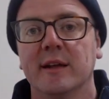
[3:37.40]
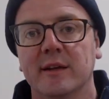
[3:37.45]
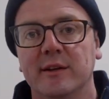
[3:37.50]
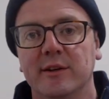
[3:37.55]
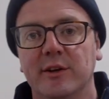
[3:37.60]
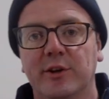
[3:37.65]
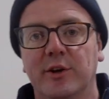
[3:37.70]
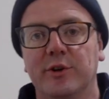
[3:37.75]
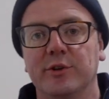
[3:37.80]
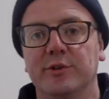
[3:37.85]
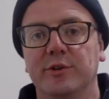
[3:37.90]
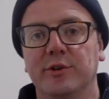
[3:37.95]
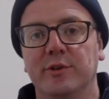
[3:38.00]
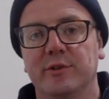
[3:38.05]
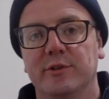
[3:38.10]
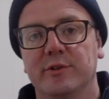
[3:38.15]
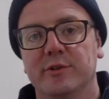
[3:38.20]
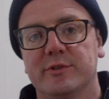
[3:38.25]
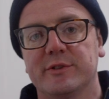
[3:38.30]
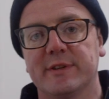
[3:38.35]
you could
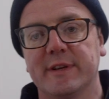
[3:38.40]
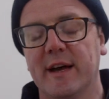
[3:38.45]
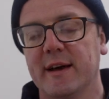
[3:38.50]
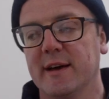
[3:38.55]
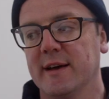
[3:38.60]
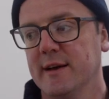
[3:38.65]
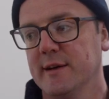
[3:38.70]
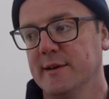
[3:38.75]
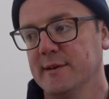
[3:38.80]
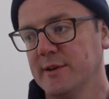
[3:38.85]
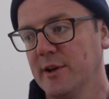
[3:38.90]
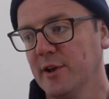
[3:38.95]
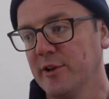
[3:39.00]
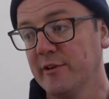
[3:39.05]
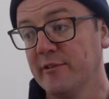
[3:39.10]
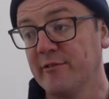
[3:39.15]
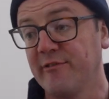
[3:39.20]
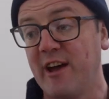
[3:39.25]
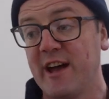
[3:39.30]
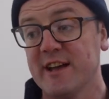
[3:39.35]
use uh,
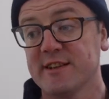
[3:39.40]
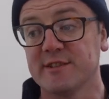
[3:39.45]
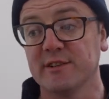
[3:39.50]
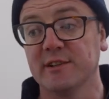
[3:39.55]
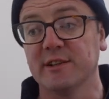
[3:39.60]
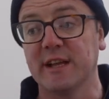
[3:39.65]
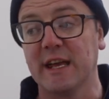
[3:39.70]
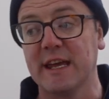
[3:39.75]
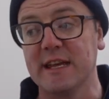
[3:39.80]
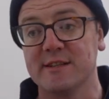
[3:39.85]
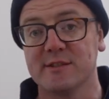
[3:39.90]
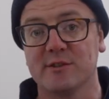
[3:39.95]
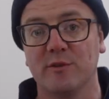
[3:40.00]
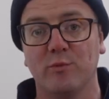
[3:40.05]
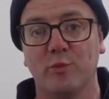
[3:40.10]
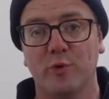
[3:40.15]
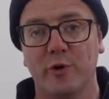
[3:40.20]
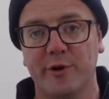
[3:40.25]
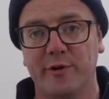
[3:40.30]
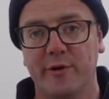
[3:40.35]
another vessel, heat
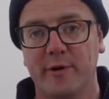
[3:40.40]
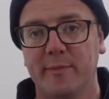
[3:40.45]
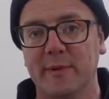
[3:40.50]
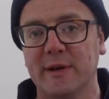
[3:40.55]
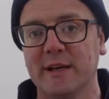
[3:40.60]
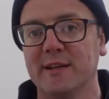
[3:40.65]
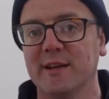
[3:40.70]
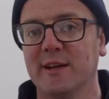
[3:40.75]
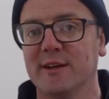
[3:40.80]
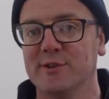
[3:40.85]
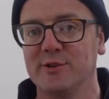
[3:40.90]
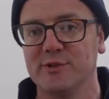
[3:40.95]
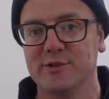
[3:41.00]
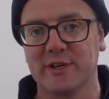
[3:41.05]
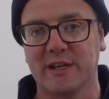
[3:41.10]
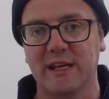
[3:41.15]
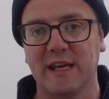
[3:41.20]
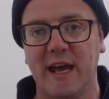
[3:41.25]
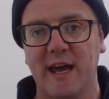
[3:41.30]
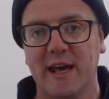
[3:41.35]
some water up in it. You could use
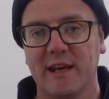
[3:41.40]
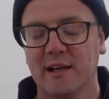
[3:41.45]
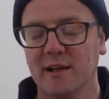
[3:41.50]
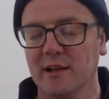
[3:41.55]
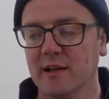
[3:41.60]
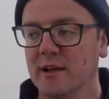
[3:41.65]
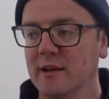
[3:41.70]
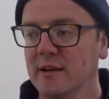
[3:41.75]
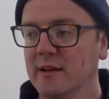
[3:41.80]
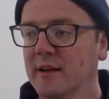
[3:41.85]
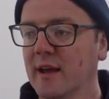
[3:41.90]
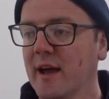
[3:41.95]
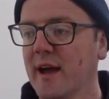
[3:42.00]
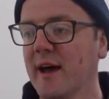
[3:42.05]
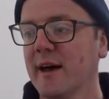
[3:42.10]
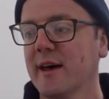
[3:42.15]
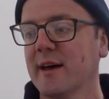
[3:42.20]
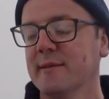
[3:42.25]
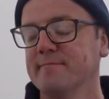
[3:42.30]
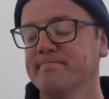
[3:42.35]
a kettle.
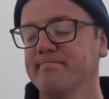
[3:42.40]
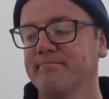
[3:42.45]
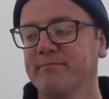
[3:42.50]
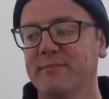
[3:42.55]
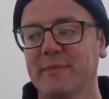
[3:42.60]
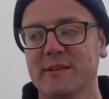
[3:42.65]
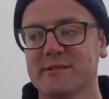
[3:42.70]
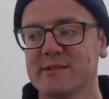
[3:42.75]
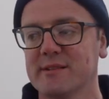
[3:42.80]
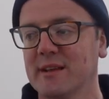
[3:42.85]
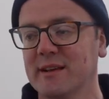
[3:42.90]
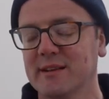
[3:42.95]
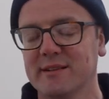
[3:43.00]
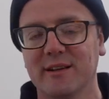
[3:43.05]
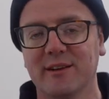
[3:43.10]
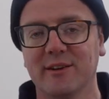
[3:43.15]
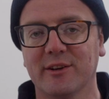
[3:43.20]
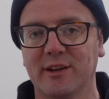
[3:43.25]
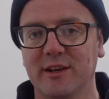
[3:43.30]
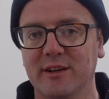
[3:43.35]
Um, it's,
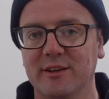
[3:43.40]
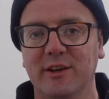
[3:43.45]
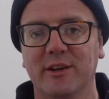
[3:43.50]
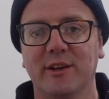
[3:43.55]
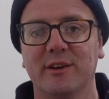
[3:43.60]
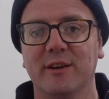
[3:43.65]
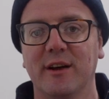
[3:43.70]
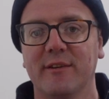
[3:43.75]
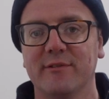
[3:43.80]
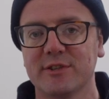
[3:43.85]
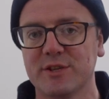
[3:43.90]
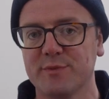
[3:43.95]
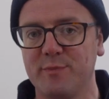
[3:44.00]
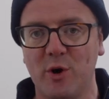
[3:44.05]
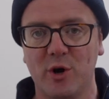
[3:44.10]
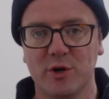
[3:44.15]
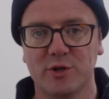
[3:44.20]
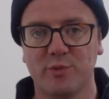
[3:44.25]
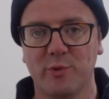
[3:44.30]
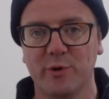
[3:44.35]
it, look, you could have a
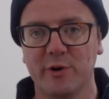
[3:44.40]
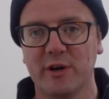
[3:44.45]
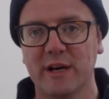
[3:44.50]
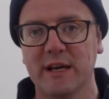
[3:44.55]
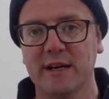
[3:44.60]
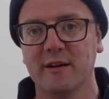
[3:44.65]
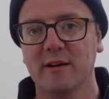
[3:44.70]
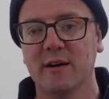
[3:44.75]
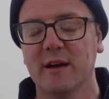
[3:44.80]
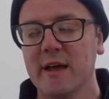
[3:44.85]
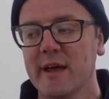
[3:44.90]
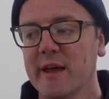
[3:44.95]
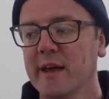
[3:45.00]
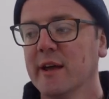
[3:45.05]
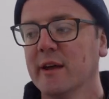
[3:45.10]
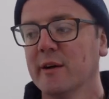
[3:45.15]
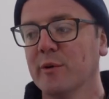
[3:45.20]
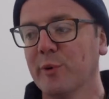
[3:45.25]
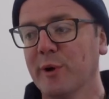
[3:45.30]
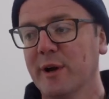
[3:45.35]
sparge water heater.
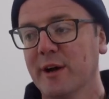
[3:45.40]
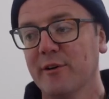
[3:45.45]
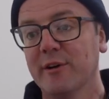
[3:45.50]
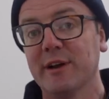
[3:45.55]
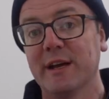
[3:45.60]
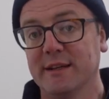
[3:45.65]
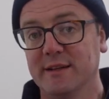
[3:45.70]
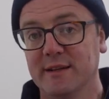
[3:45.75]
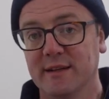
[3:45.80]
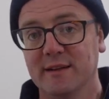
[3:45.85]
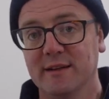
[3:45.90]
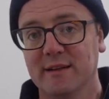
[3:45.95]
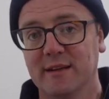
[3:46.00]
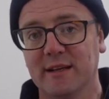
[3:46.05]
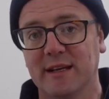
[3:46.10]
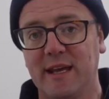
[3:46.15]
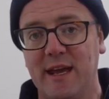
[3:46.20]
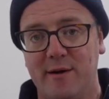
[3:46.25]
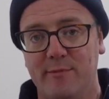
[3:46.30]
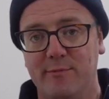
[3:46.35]
We're in the
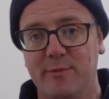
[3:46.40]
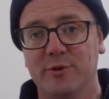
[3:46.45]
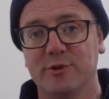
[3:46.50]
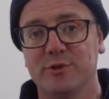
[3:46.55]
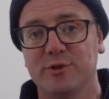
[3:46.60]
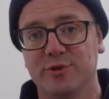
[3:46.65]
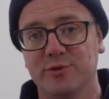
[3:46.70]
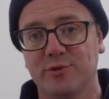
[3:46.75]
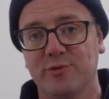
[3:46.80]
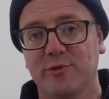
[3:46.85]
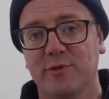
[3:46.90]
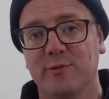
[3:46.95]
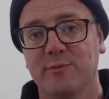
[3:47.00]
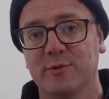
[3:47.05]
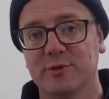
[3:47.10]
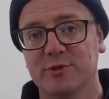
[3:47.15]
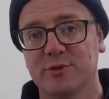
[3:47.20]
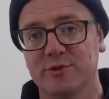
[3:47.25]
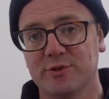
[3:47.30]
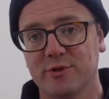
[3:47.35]
Get Er Brewed showroom,
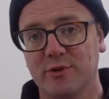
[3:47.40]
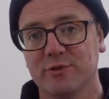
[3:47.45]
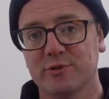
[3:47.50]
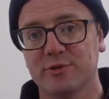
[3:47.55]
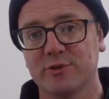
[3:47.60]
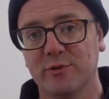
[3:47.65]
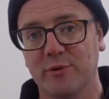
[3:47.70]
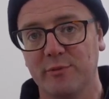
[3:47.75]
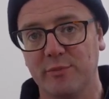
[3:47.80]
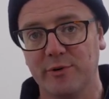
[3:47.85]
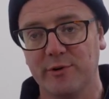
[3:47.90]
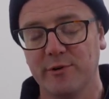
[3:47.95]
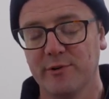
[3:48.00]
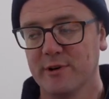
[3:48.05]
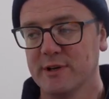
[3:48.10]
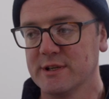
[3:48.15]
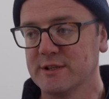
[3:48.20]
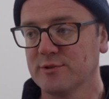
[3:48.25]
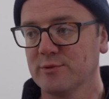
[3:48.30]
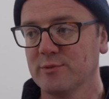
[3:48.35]
which is also a
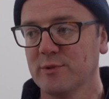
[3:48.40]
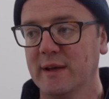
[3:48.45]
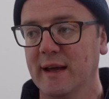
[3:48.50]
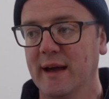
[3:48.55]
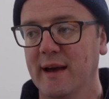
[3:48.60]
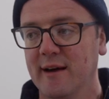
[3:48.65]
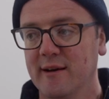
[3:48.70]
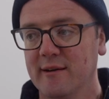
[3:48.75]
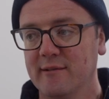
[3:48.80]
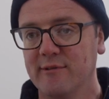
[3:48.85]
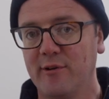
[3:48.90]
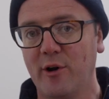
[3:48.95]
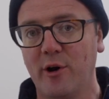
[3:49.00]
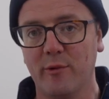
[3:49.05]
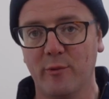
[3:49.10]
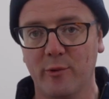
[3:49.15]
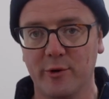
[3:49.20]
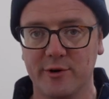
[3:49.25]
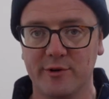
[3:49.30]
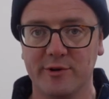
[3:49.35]
brewery. So we have
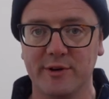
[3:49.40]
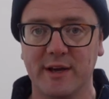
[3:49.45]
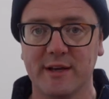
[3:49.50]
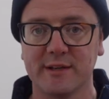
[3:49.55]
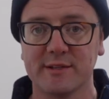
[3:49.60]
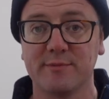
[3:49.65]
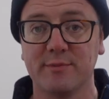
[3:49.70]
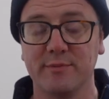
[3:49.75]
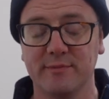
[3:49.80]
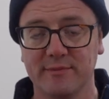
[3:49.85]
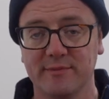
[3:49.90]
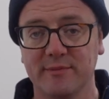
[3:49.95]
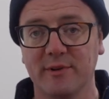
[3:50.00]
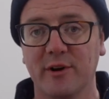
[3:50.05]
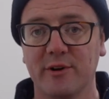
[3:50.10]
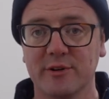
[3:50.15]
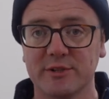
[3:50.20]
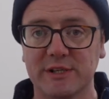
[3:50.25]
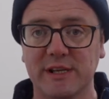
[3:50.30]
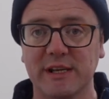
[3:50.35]
hot water tanks,
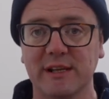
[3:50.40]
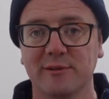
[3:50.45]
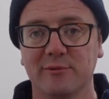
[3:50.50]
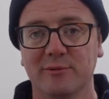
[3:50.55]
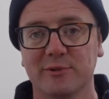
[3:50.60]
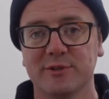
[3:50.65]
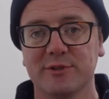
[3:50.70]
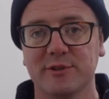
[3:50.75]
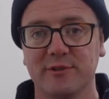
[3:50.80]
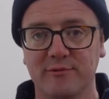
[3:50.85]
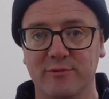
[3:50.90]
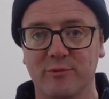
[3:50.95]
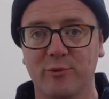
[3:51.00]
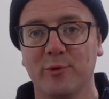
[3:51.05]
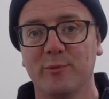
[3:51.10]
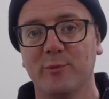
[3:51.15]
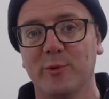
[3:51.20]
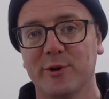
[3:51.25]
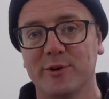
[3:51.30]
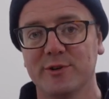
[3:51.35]
large scale ones that have
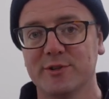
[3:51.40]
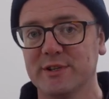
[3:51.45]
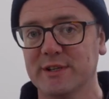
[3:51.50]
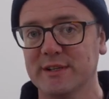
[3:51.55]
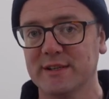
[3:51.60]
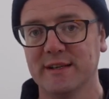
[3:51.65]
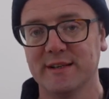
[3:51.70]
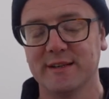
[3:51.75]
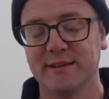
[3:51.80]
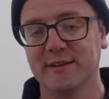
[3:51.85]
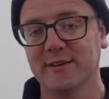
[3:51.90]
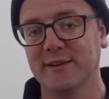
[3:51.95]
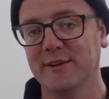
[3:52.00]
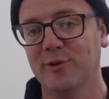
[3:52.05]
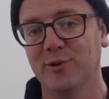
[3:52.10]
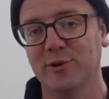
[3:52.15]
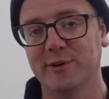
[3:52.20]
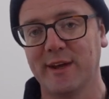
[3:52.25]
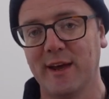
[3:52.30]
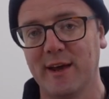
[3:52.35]
warm water sitting at
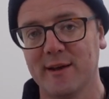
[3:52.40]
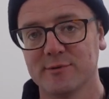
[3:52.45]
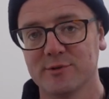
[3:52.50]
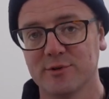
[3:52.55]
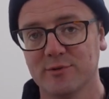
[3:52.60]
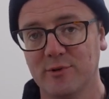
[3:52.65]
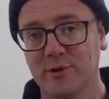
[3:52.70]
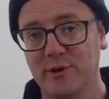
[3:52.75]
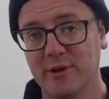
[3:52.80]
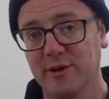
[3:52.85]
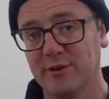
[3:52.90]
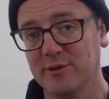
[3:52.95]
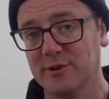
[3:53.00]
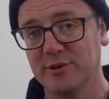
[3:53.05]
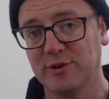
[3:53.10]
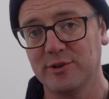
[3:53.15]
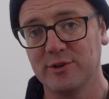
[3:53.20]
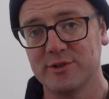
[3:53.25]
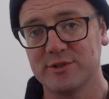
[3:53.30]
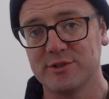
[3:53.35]
all times. So all I'm going to
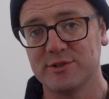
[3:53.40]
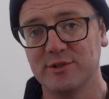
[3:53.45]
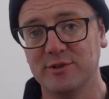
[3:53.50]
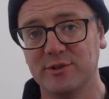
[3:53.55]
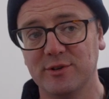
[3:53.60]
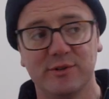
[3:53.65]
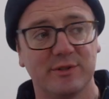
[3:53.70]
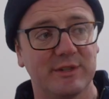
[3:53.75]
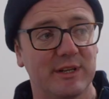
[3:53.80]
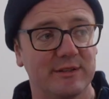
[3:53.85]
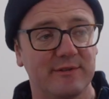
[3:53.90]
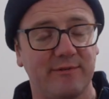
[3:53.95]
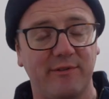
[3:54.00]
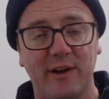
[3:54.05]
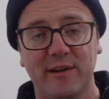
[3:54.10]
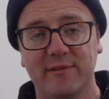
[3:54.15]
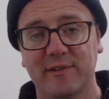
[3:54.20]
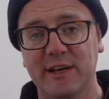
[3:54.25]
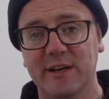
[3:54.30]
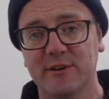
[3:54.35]
do is use this
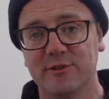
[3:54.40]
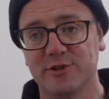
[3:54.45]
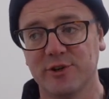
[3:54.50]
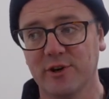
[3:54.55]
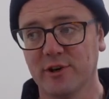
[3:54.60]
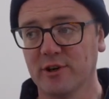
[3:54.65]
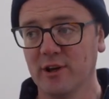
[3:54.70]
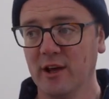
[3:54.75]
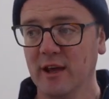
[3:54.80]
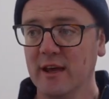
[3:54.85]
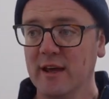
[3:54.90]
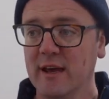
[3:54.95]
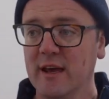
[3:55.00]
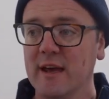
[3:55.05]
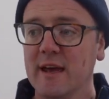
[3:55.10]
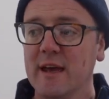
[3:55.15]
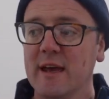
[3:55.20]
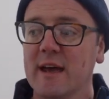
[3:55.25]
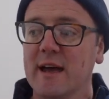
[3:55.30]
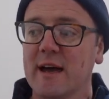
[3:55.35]
five litre jug
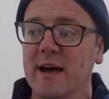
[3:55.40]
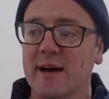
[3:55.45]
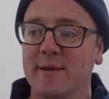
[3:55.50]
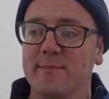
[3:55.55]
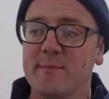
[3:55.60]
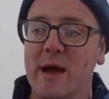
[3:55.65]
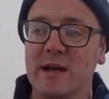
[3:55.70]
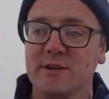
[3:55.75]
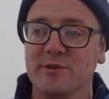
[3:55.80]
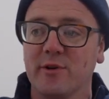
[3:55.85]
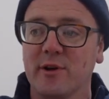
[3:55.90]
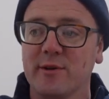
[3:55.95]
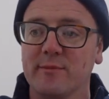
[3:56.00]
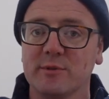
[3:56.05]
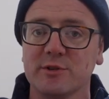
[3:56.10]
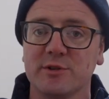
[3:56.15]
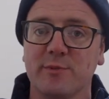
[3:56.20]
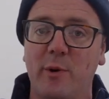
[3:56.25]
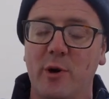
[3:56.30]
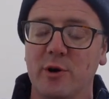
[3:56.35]
and measure out
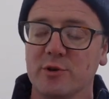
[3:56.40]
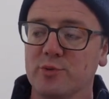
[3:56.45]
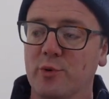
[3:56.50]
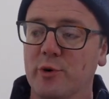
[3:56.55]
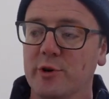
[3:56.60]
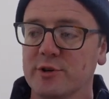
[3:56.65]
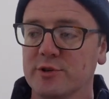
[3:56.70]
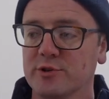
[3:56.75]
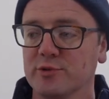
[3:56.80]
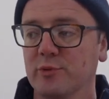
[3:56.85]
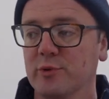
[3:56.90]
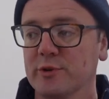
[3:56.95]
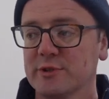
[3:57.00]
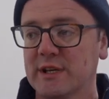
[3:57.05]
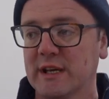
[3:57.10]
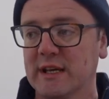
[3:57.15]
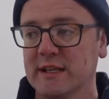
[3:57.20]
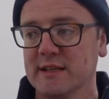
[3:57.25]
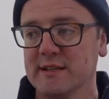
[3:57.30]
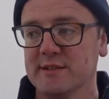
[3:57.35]
my sparge water. So once
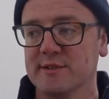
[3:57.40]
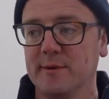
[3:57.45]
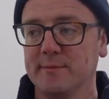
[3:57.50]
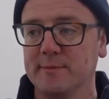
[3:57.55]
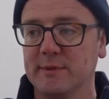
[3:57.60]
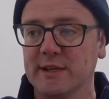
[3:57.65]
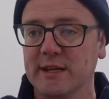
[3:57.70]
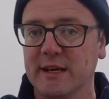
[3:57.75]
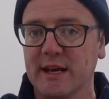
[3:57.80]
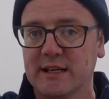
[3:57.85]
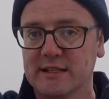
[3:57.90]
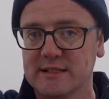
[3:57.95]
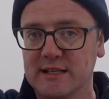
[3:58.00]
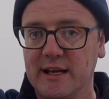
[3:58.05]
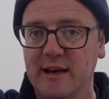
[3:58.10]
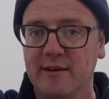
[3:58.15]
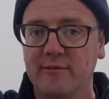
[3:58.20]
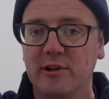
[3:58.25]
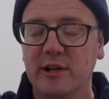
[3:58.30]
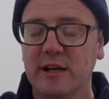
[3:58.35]
I get this up to the next
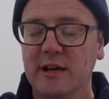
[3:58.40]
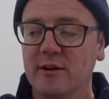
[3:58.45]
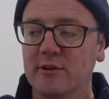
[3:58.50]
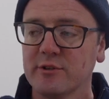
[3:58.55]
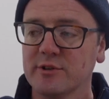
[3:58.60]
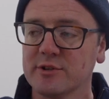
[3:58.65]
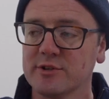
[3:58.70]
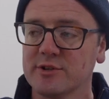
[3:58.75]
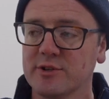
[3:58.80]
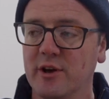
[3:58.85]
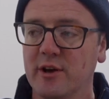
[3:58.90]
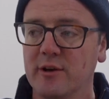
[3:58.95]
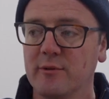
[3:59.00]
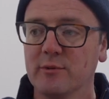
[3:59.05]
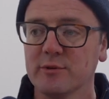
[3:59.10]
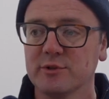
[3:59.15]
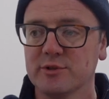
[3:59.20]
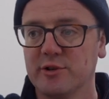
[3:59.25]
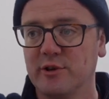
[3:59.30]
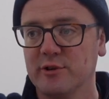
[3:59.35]
level here on the stout,
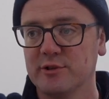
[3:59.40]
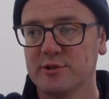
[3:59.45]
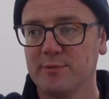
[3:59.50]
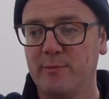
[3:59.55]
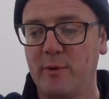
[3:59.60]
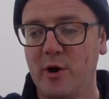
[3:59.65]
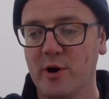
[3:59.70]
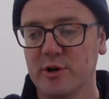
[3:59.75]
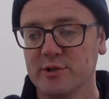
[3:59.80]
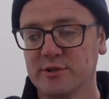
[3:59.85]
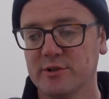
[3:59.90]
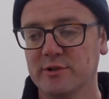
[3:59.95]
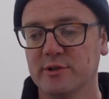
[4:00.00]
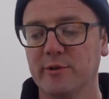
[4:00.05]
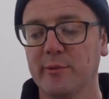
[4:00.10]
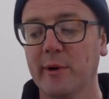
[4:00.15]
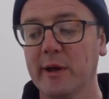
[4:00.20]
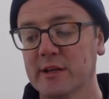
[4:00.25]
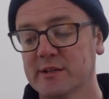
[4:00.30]
we'll start sparging to